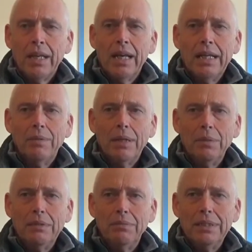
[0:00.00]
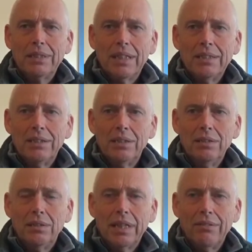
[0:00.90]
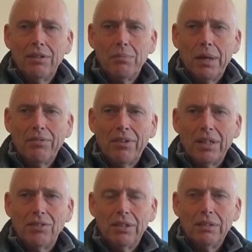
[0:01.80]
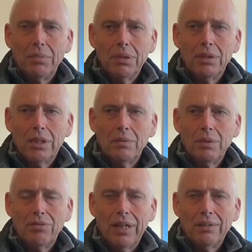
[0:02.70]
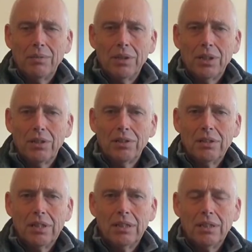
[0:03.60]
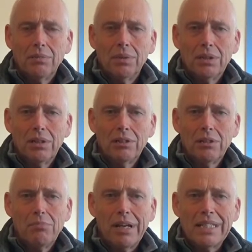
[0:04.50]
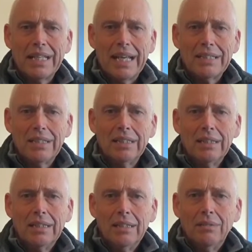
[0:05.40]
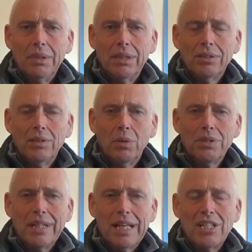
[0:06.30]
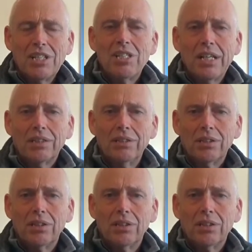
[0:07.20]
Anyway, we decided to carry on manufacturing, but we found that when the cotton turned up, a lot of the boracic acid, because it wasn't actually stuck to the